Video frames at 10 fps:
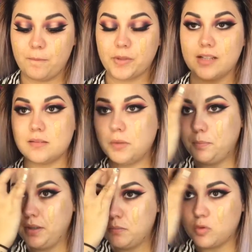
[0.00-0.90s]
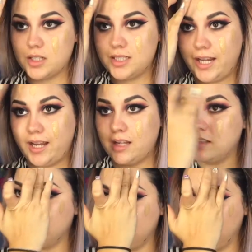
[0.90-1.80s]
Because I'm a bit more
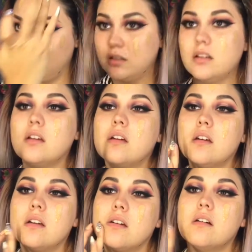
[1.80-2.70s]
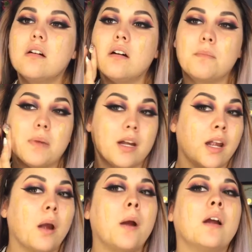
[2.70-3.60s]
tanned on my
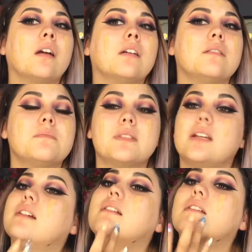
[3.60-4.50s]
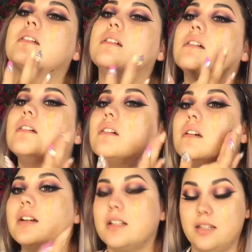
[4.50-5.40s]
arms and
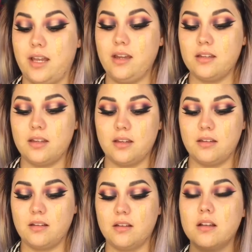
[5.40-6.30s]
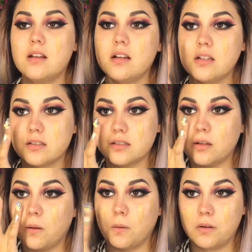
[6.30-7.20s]
neck,
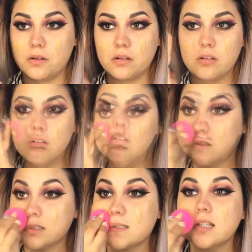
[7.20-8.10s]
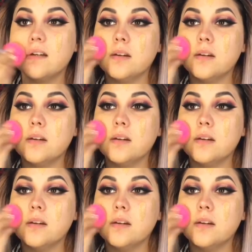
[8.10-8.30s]
so wrinkles.